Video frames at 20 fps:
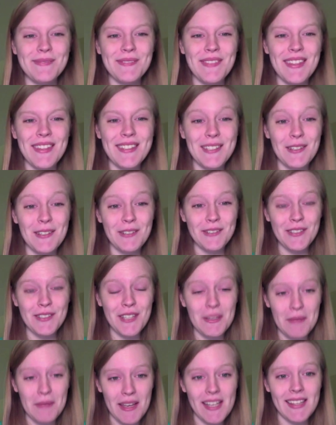So you
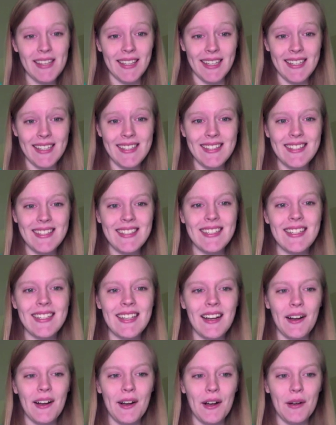can make a list,
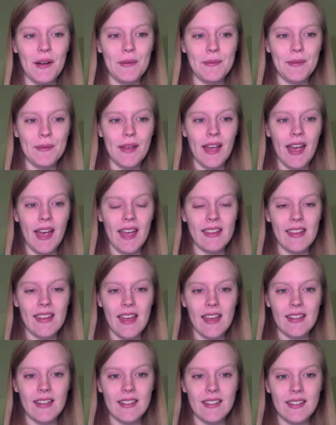and
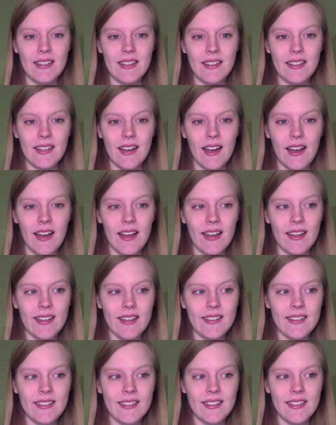then
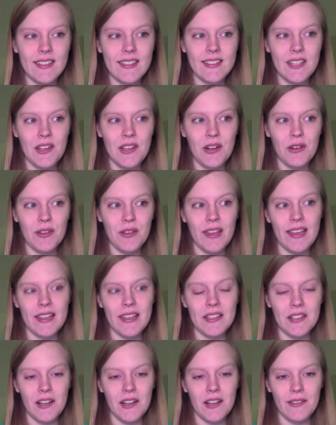so you don't like
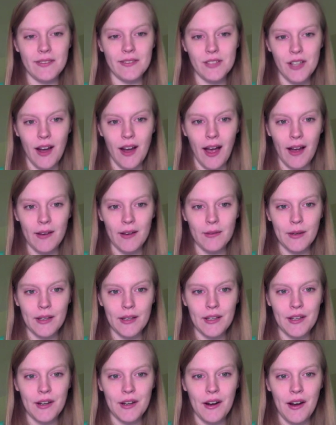get off track when
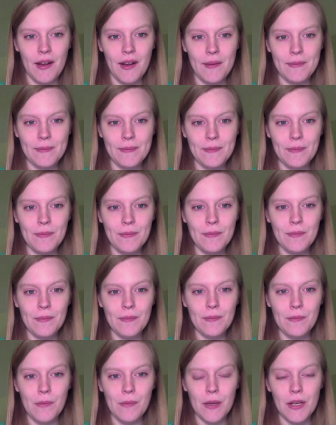you're
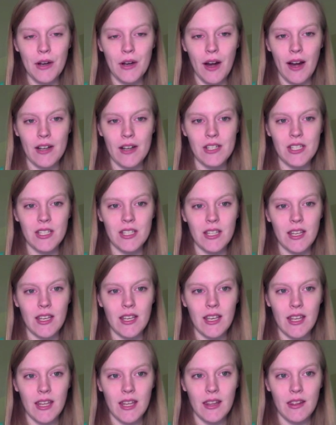actually
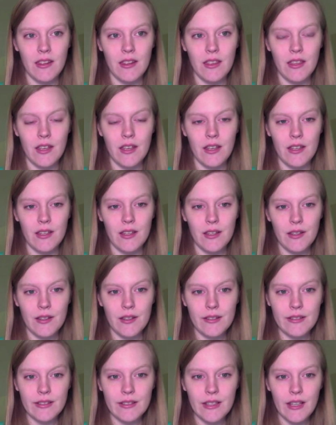in
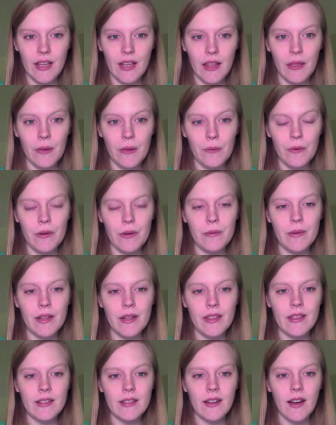the room with
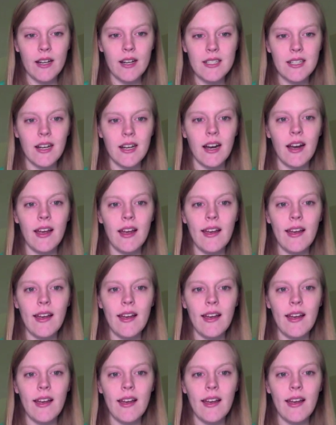the doctor.